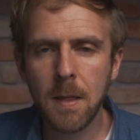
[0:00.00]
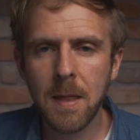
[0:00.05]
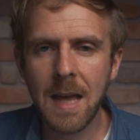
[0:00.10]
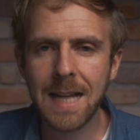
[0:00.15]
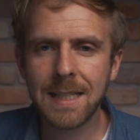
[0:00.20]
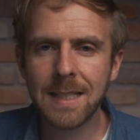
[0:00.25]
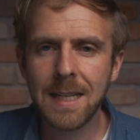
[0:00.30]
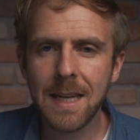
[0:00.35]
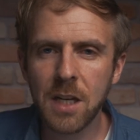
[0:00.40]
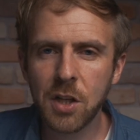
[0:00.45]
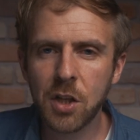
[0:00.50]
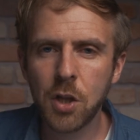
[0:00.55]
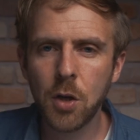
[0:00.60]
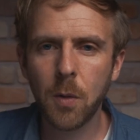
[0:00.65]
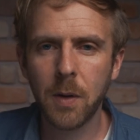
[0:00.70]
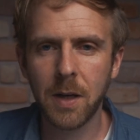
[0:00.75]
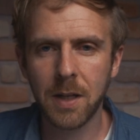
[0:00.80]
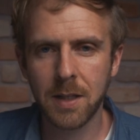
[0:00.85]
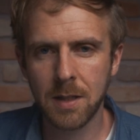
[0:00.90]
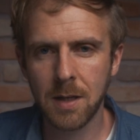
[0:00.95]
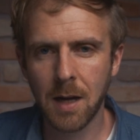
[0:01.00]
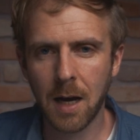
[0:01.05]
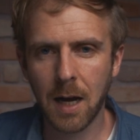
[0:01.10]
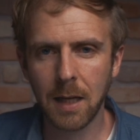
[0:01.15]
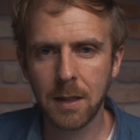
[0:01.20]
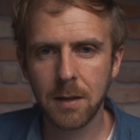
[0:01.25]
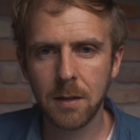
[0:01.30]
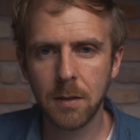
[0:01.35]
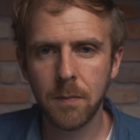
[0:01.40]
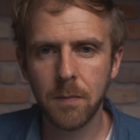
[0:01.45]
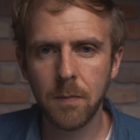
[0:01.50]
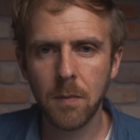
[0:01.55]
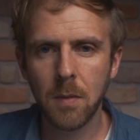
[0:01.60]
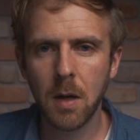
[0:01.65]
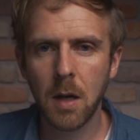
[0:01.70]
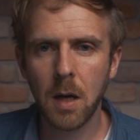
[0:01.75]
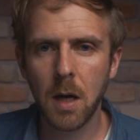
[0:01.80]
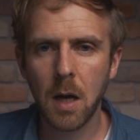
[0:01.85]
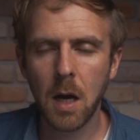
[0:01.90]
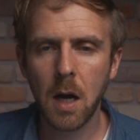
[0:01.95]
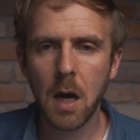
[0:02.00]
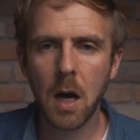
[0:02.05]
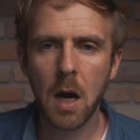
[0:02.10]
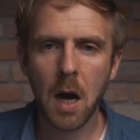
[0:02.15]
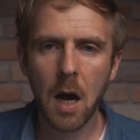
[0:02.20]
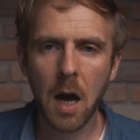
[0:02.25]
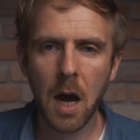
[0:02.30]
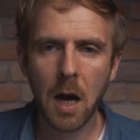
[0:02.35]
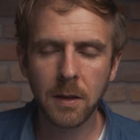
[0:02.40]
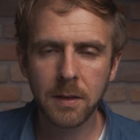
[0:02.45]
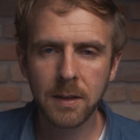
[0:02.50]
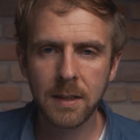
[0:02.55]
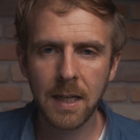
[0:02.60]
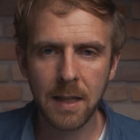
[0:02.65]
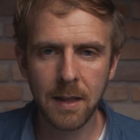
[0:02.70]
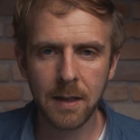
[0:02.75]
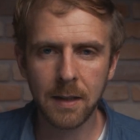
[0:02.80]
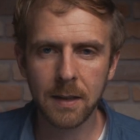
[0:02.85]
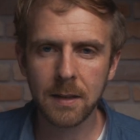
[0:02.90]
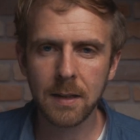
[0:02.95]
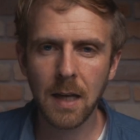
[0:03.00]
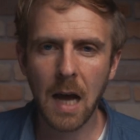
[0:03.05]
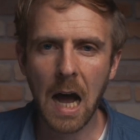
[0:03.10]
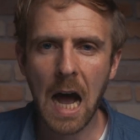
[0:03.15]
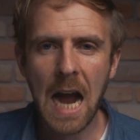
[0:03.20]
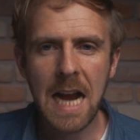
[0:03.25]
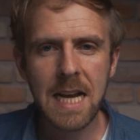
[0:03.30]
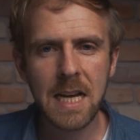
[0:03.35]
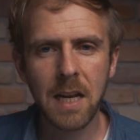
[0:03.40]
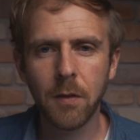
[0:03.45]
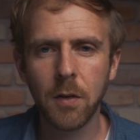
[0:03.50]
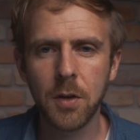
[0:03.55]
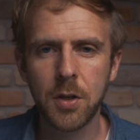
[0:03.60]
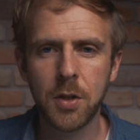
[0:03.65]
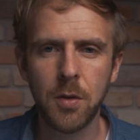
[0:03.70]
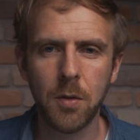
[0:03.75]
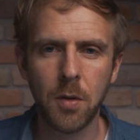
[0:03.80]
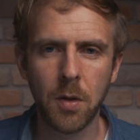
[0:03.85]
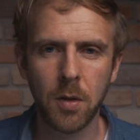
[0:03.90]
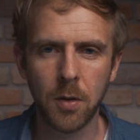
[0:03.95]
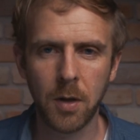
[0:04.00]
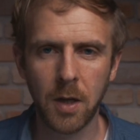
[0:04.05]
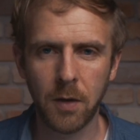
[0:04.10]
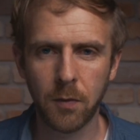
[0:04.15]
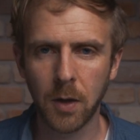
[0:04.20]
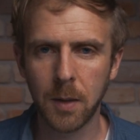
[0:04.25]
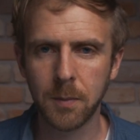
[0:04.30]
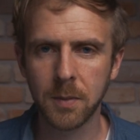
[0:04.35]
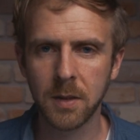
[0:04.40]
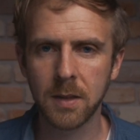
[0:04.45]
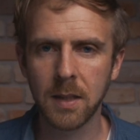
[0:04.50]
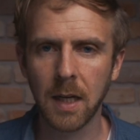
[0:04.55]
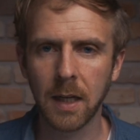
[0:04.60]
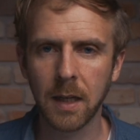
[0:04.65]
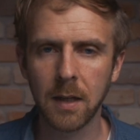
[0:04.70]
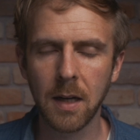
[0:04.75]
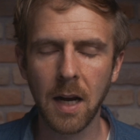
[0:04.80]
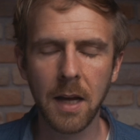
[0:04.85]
that's an issue and it's not. I'll say this, I never shoot in 30 frames a second.